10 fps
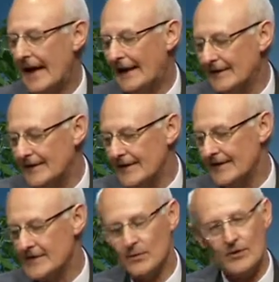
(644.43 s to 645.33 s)
and
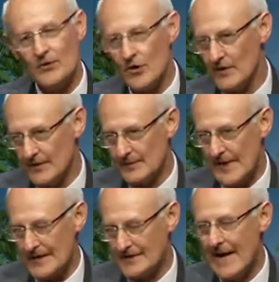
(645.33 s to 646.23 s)
that this will not
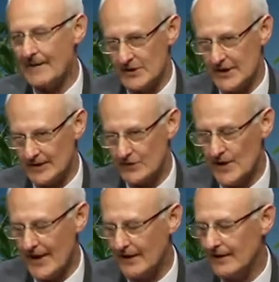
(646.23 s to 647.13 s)
be as damaging to
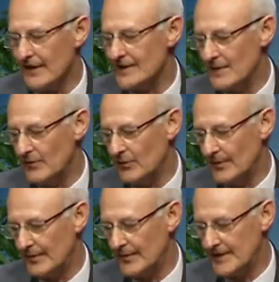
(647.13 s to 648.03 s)
rail as people
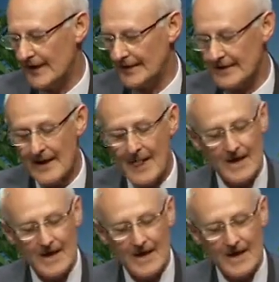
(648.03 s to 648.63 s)
project.